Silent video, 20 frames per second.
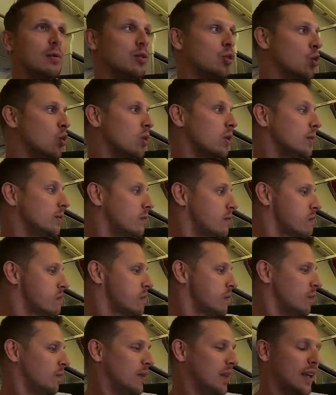door.
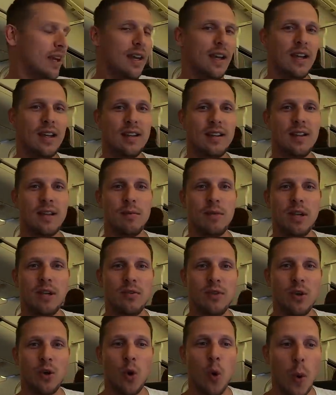And let me
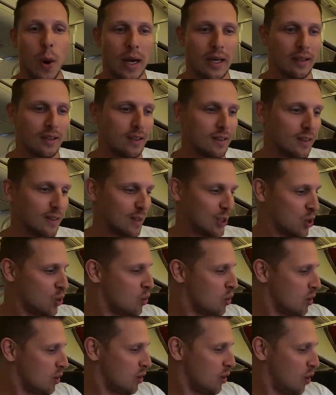give you a quick little
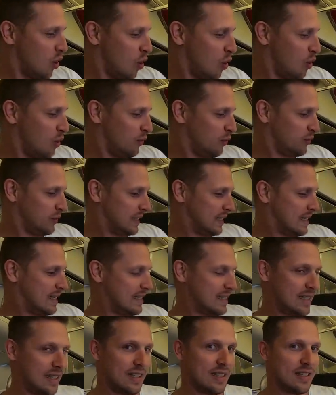tour of
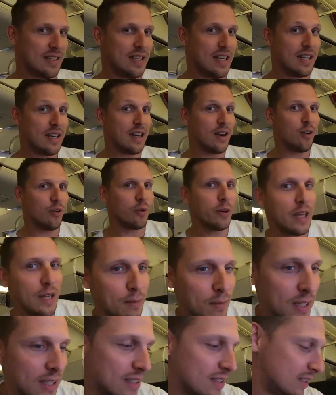this seat. And already
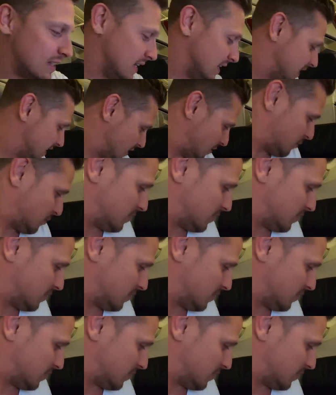at my seat, there